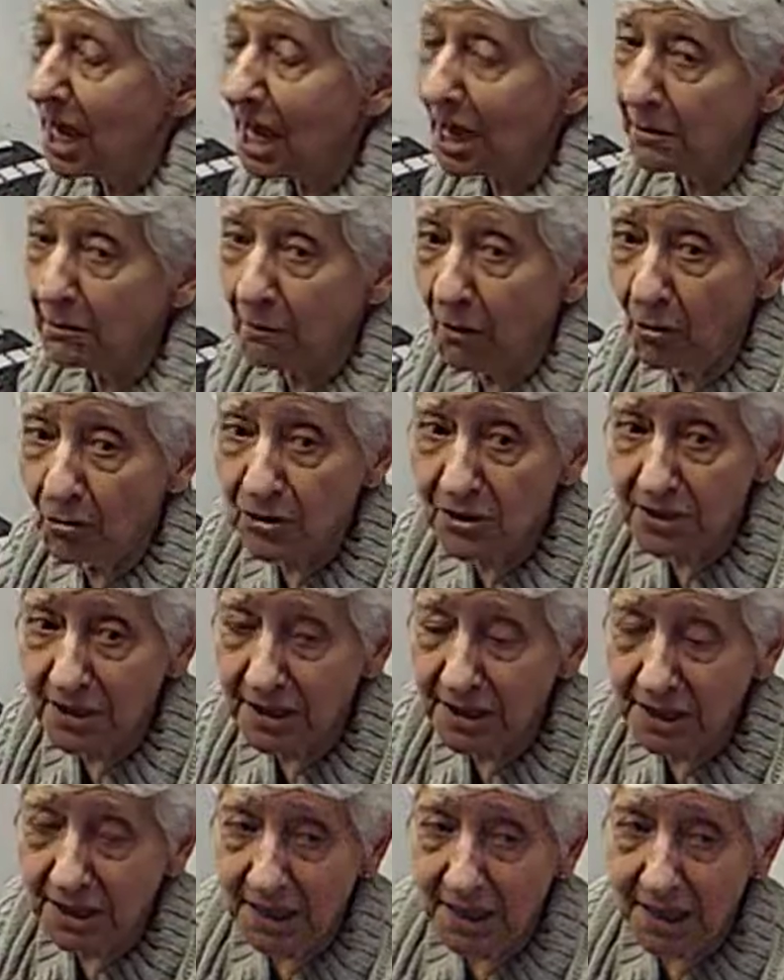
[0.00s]
and
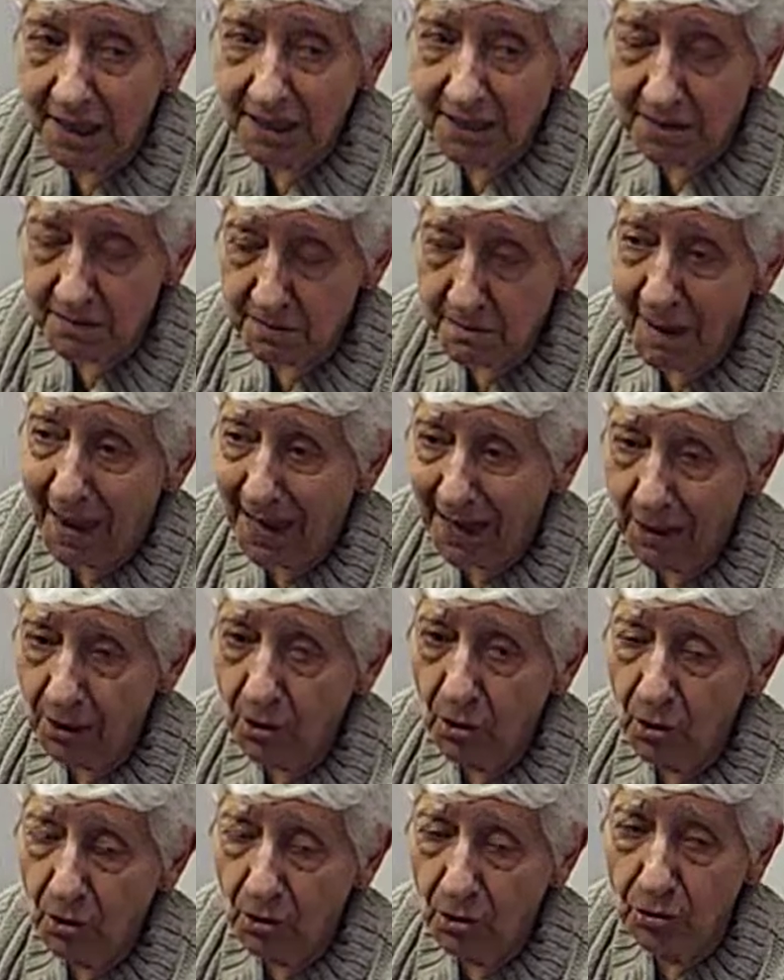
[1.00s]
mostly it's men
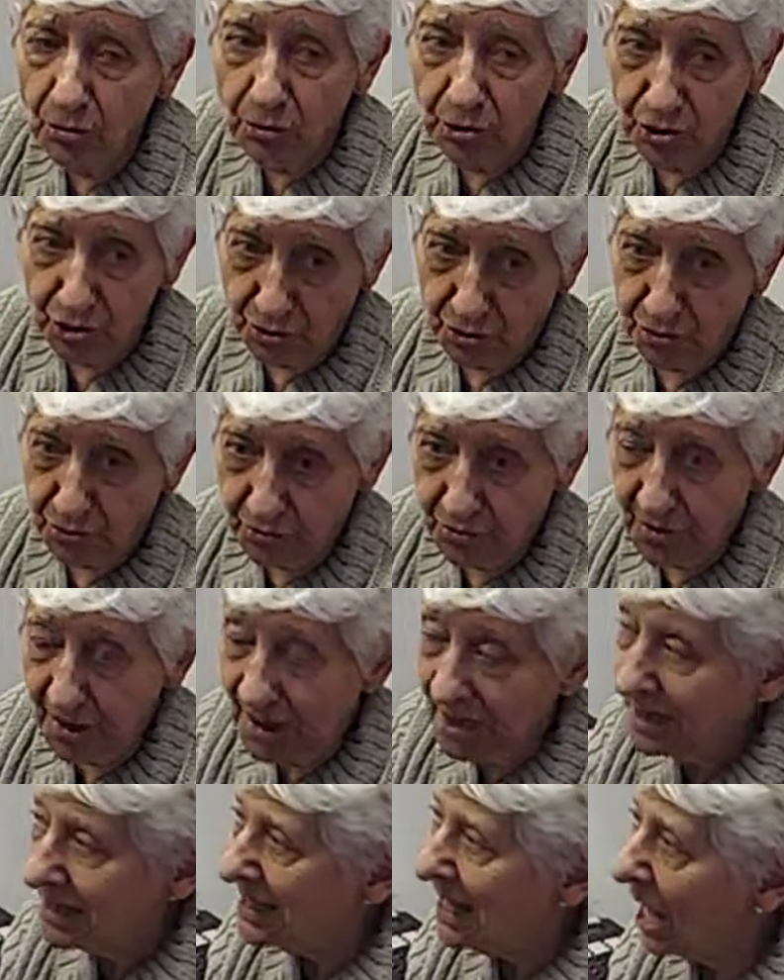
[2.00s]
who do.
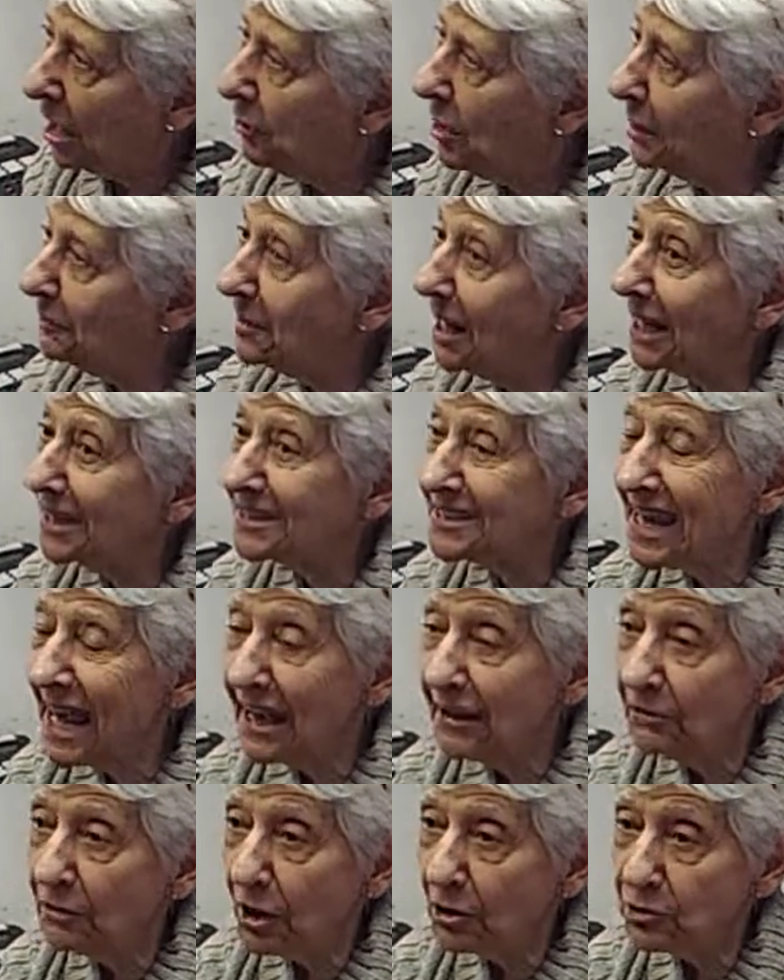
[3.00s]
Now, I'm not
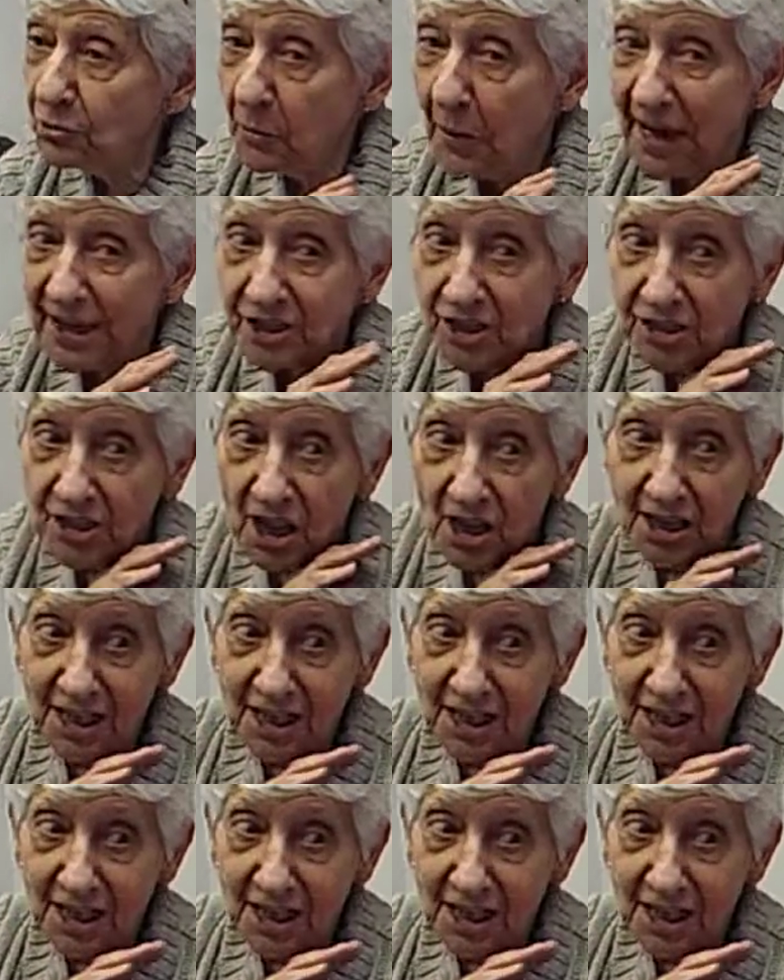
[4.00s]
saying those wages are